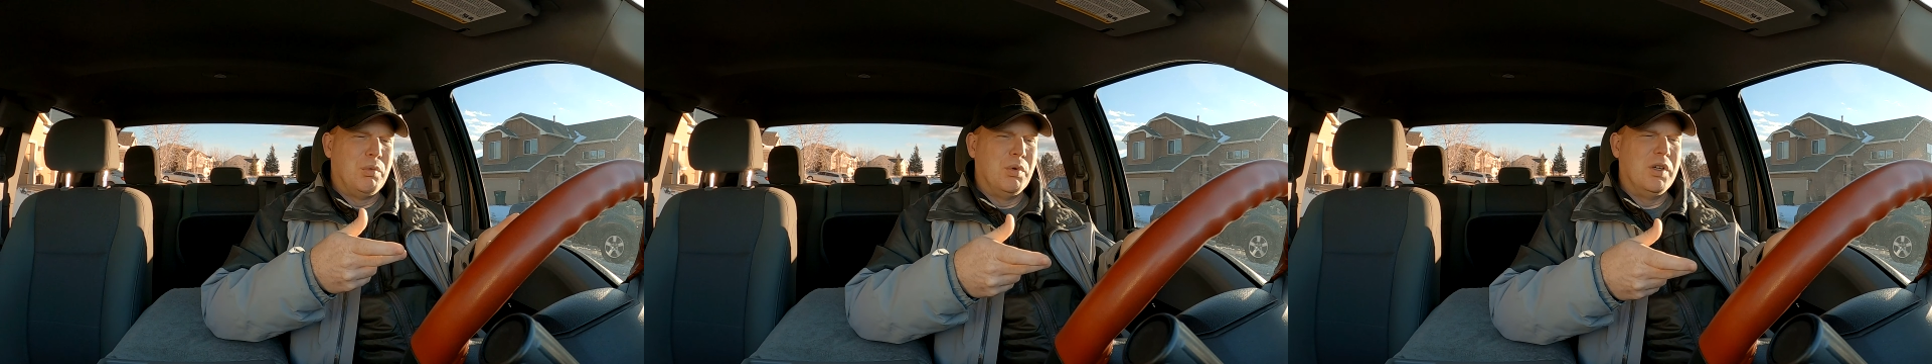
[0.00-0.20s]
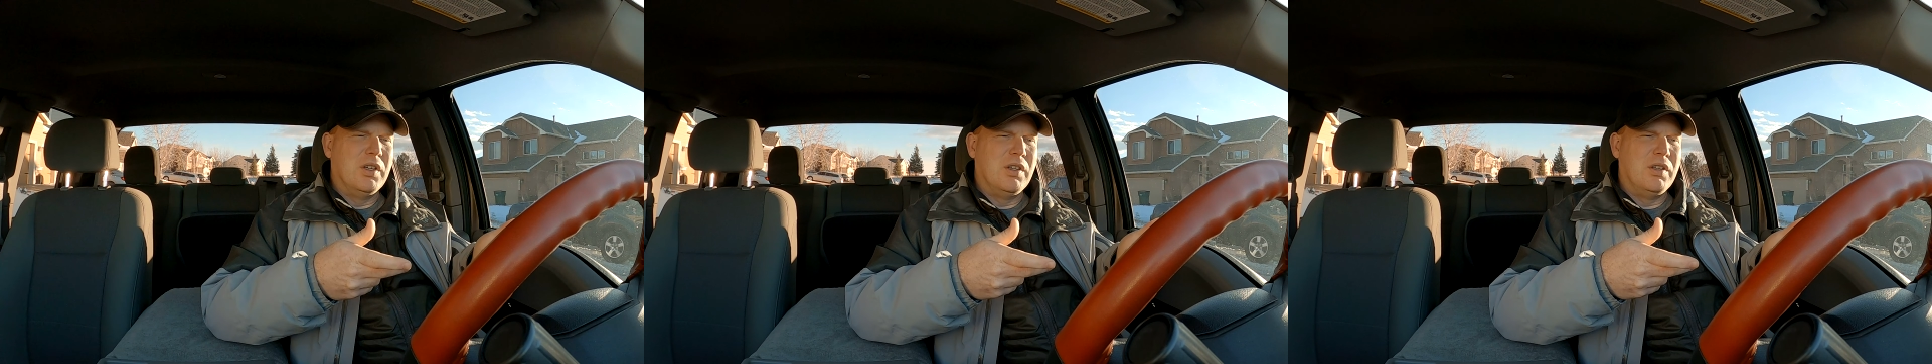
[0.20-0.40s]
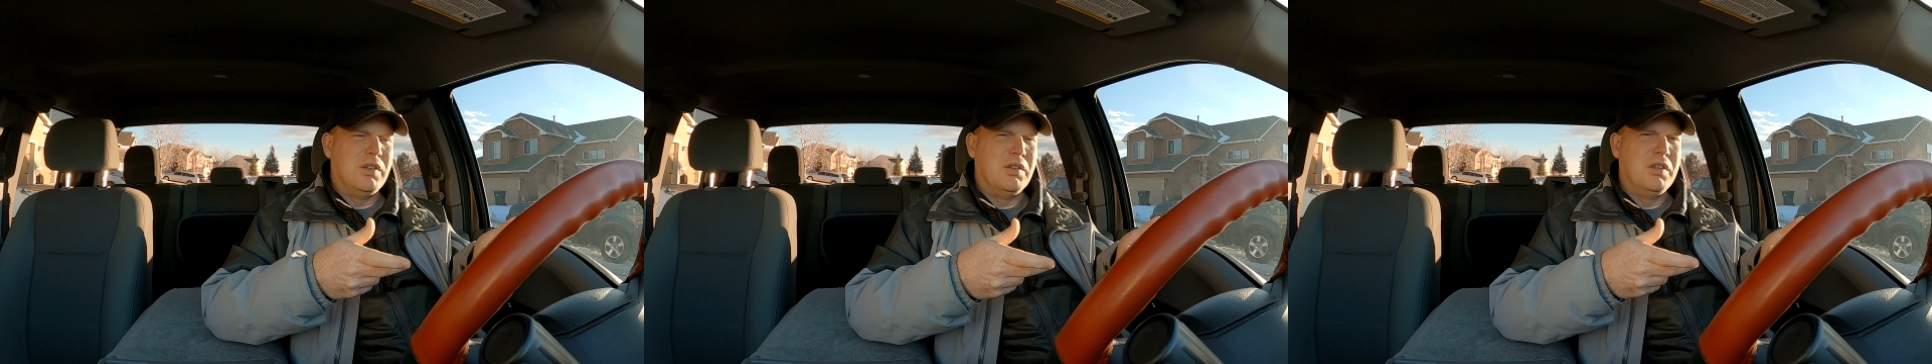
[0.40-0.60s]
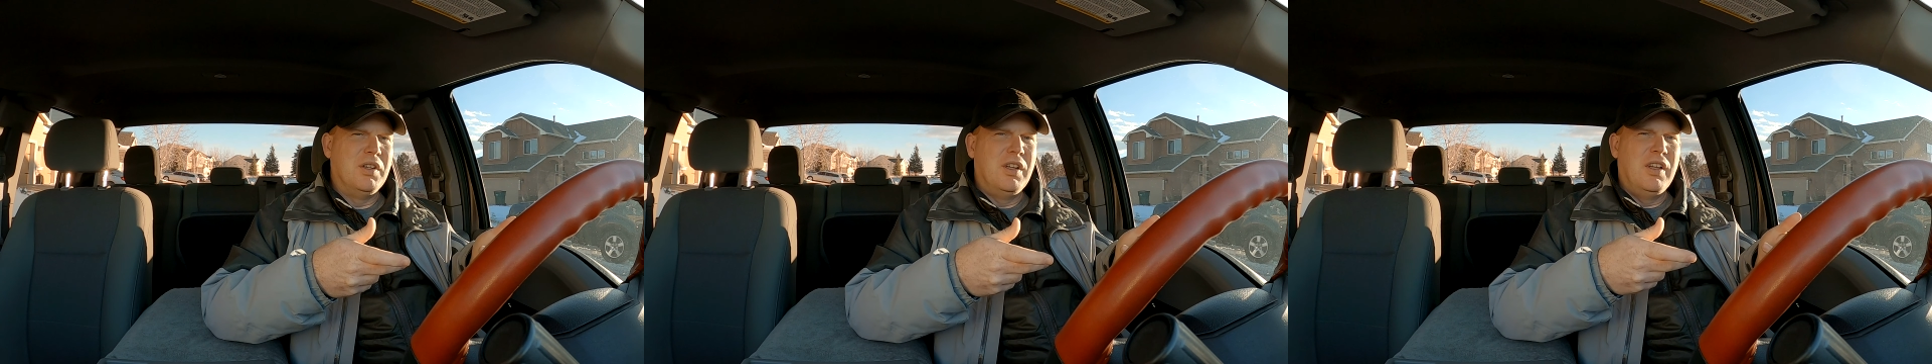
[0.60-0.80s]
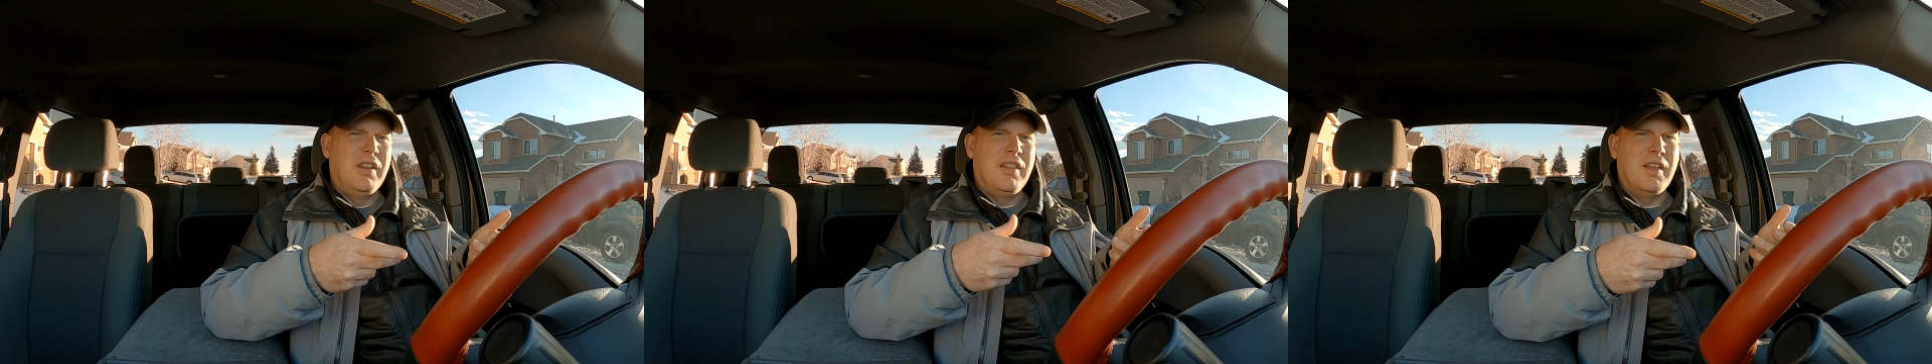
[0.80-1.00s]
will
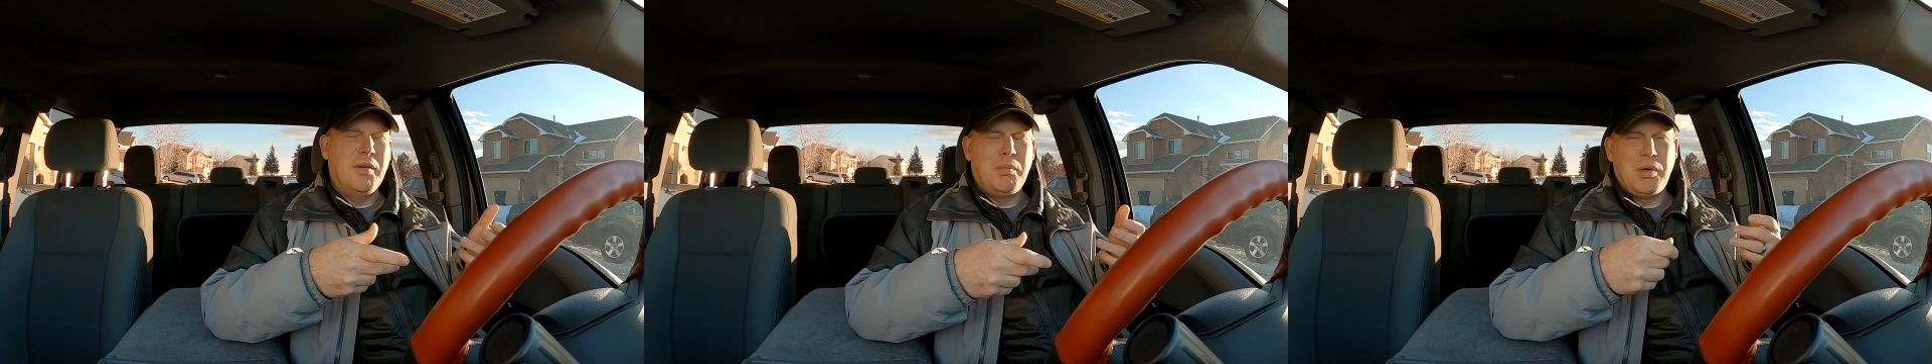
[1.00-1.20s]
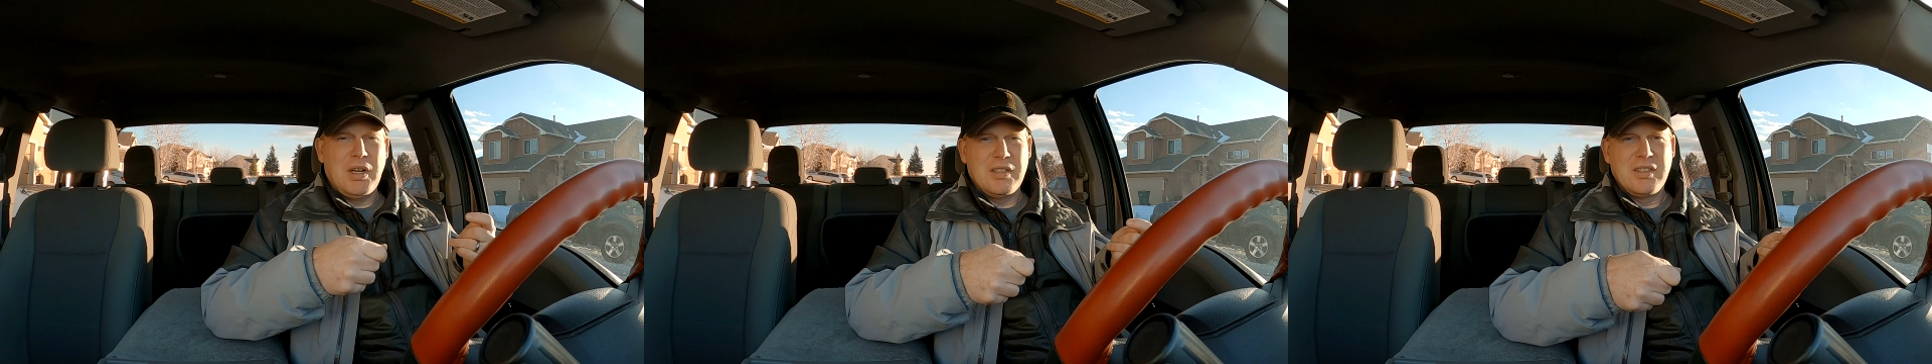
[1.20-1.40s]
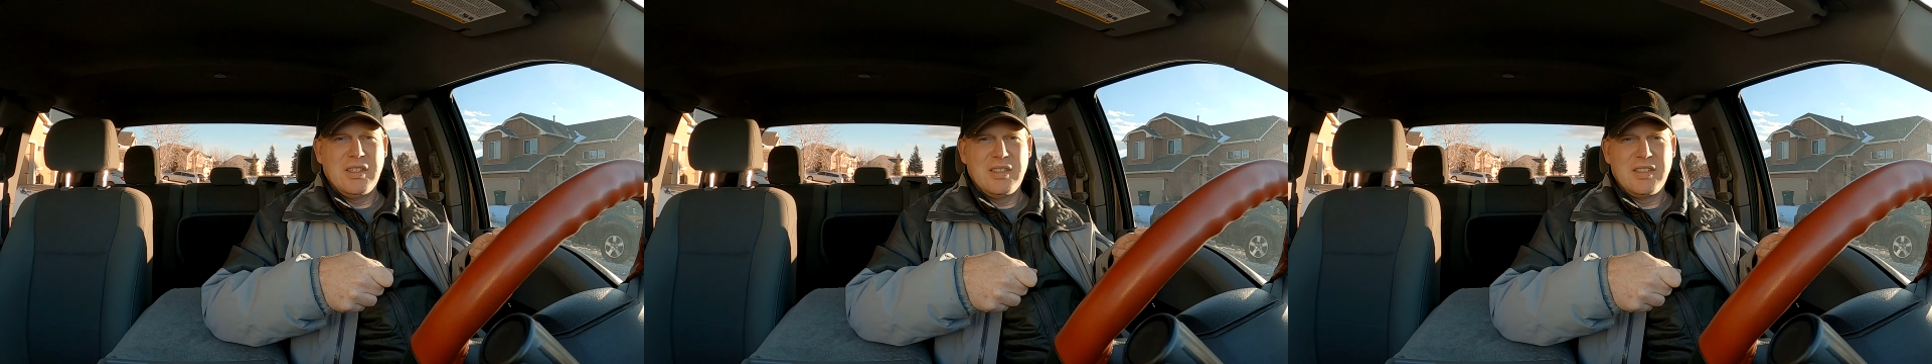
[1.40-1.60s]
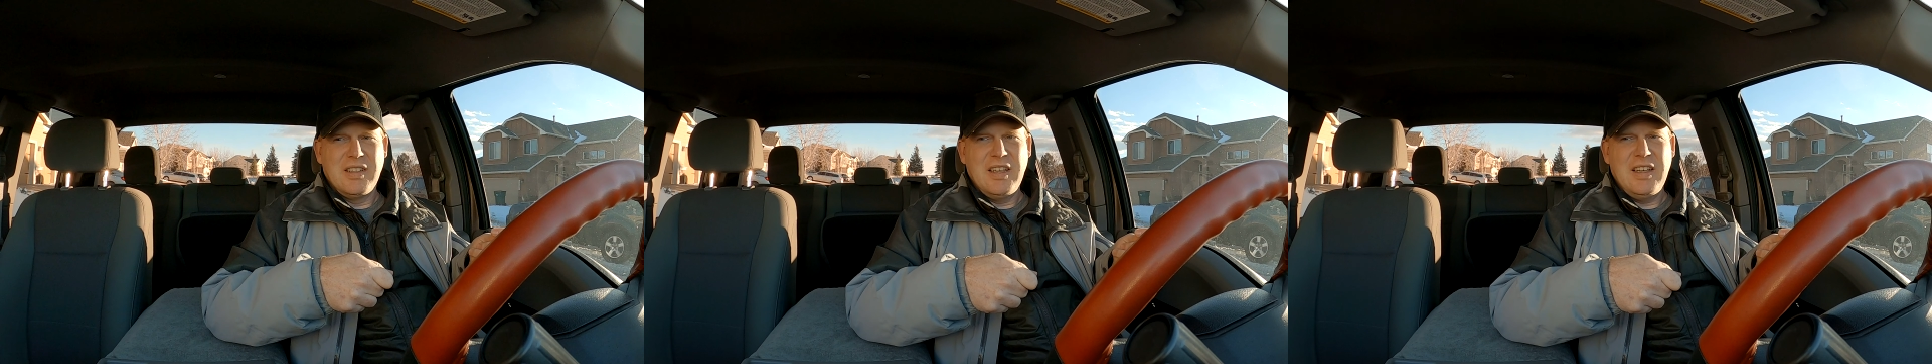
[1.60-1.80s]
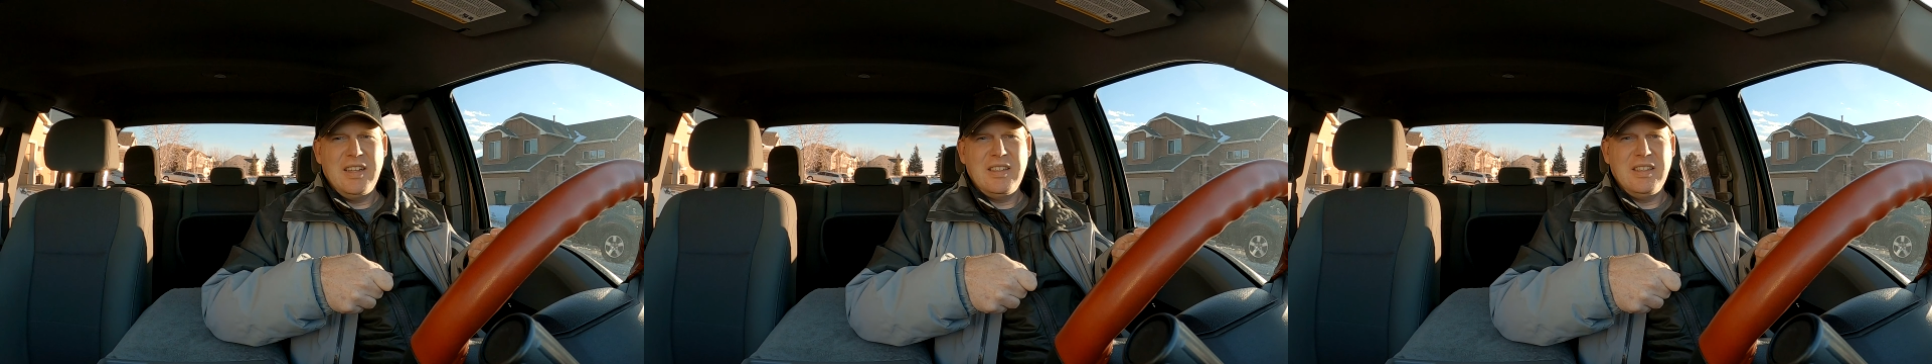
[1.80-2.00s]
then process
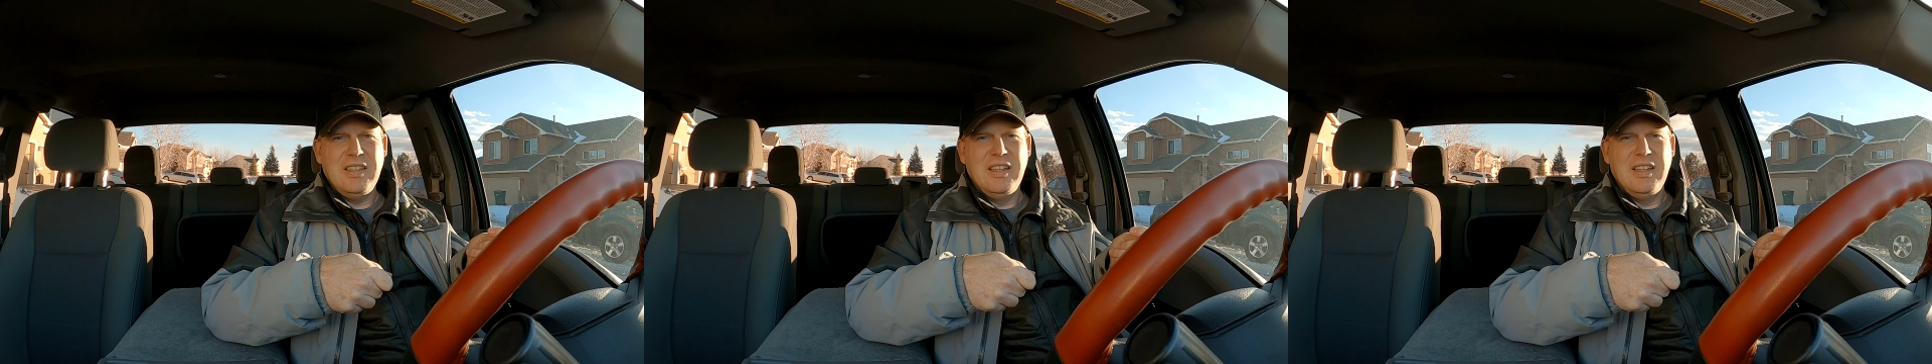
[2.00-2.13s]
that,